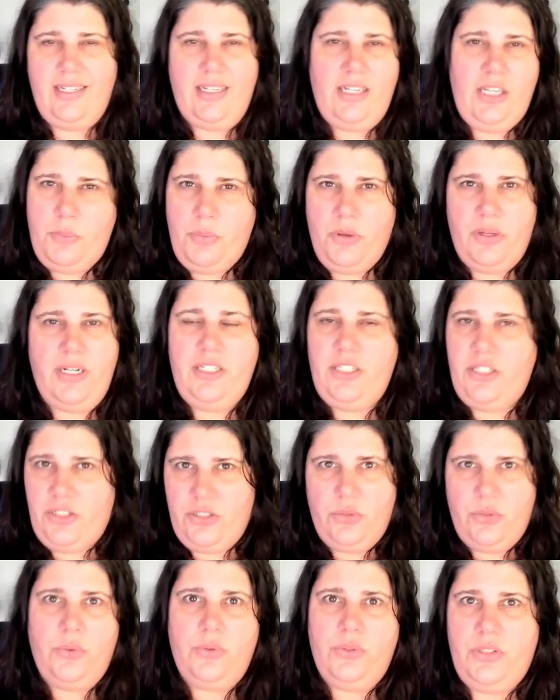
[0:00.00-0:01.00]
your body just
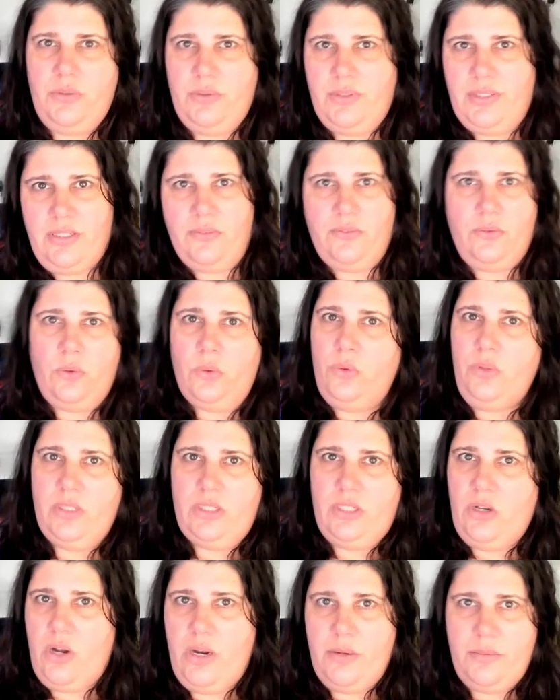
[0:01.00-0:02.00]
talks to itself all the
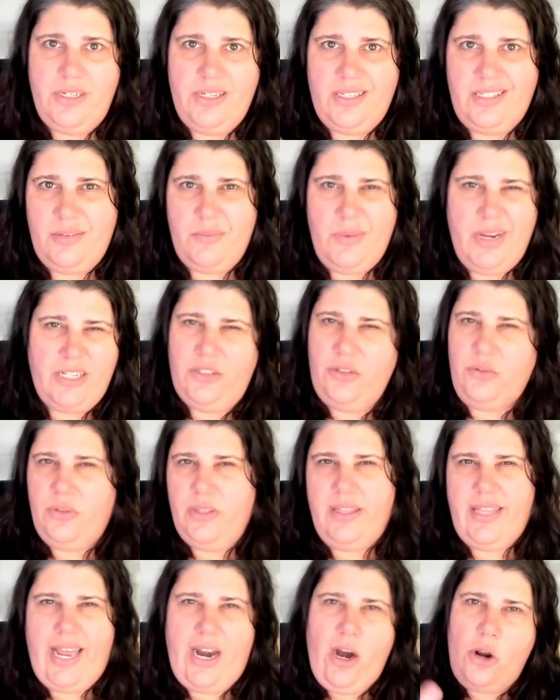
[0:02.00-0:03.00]
time just to make sure
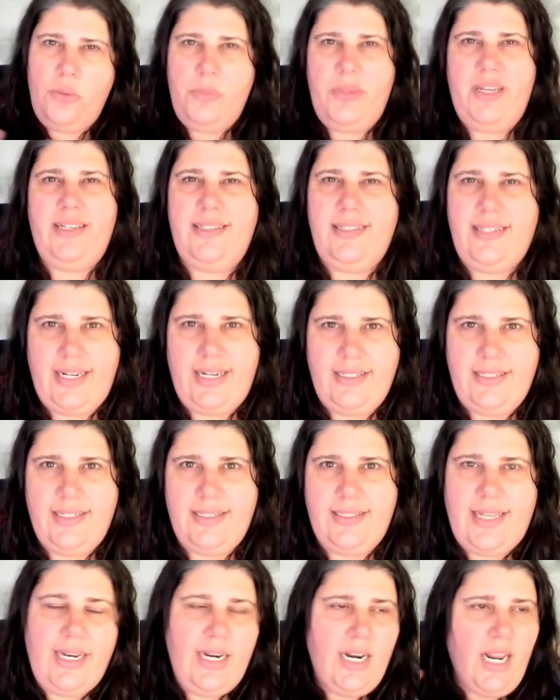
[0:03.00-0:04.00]
that homeostasis,
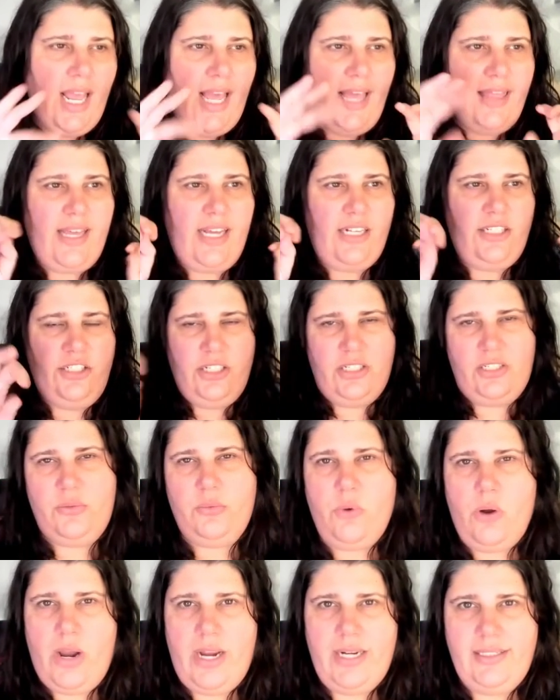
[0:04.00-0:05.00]
that just
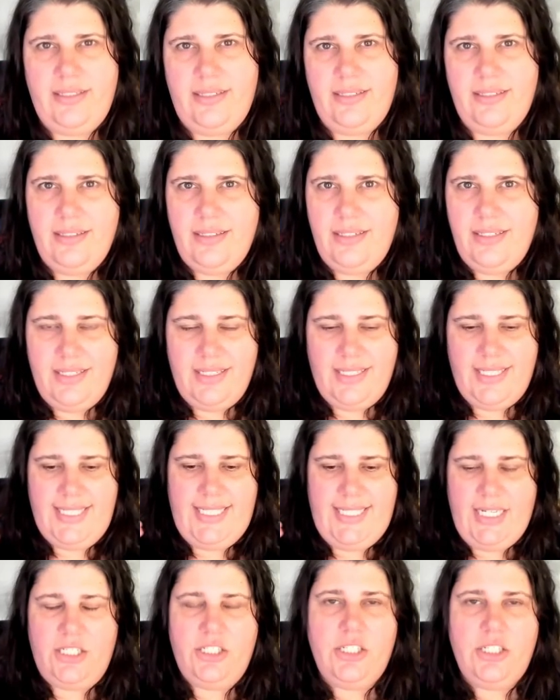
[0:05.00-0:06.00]
right
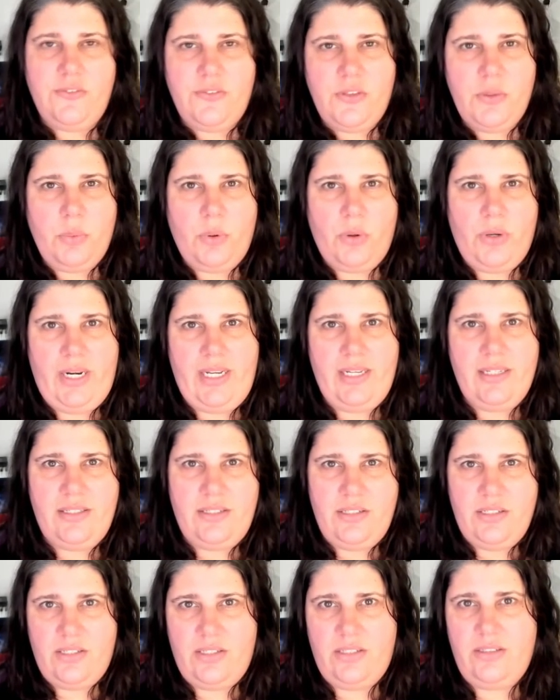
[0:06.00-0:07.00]
section of the body is
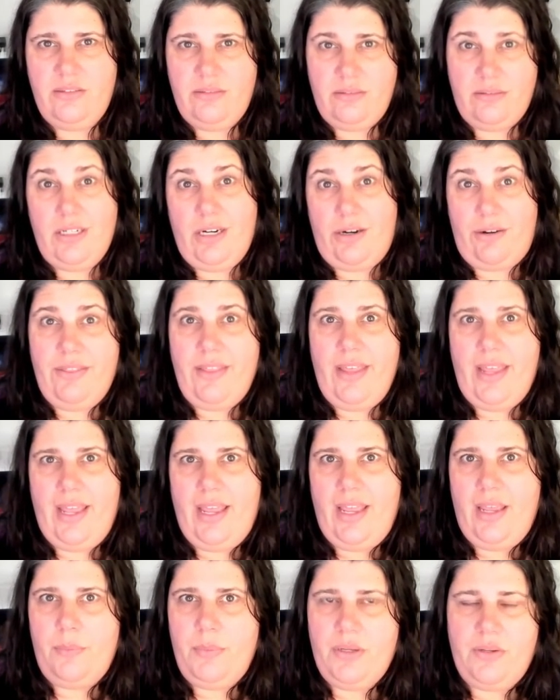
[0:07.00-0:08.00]
just, you know,
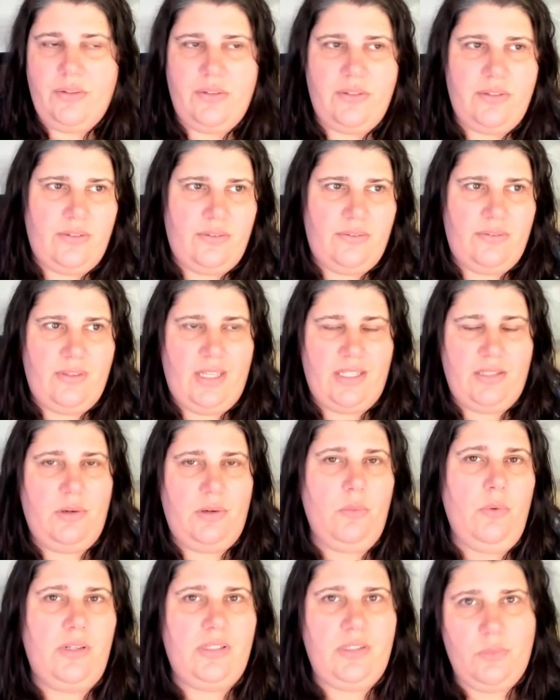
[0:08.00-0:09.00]
there, because that's what
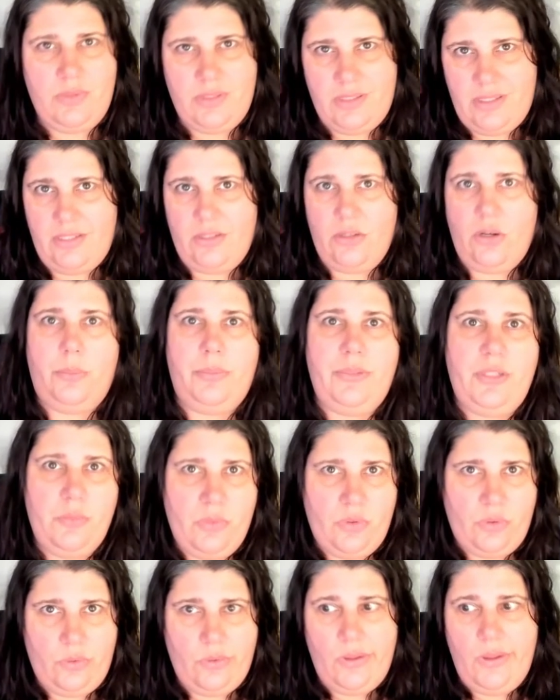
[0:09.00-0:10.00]
it wants. It wants this
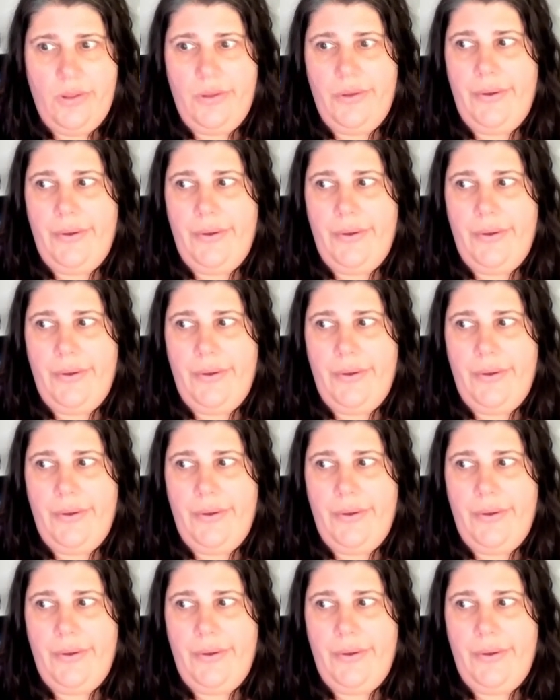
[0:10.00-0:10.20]
optimal,